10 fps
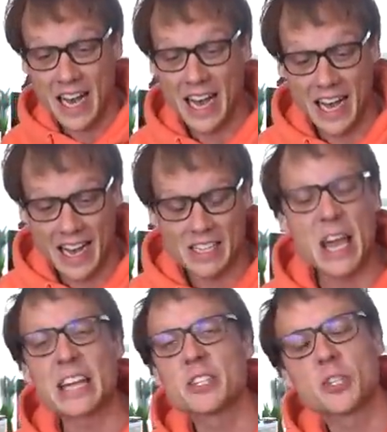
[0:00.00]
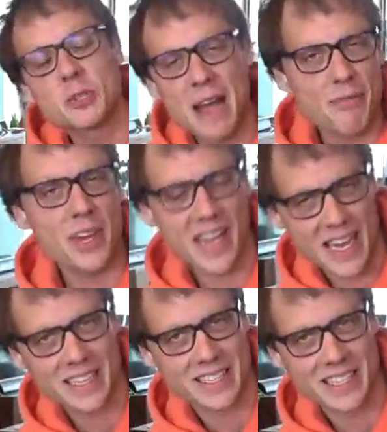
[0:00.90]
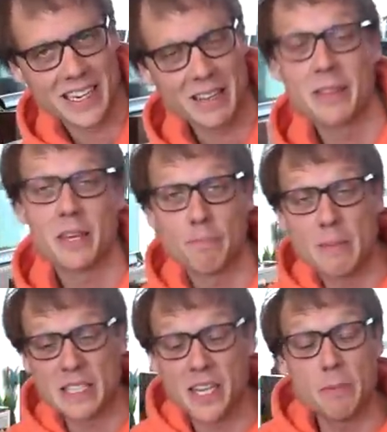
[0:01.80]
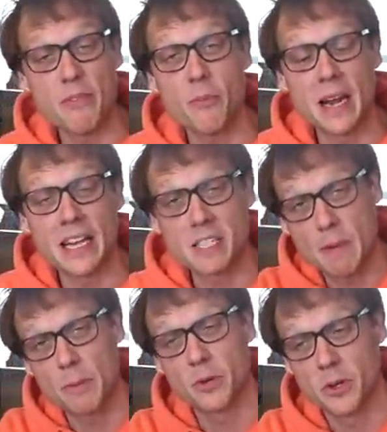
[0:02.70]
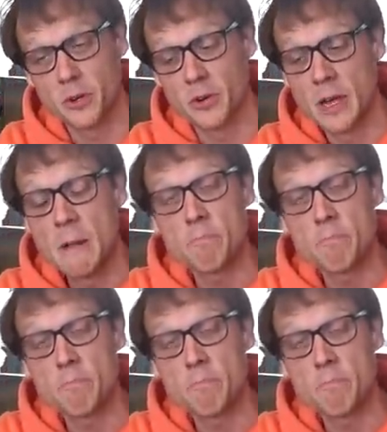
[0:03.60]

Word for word: uh, extravaganza that is going to be familiar to people who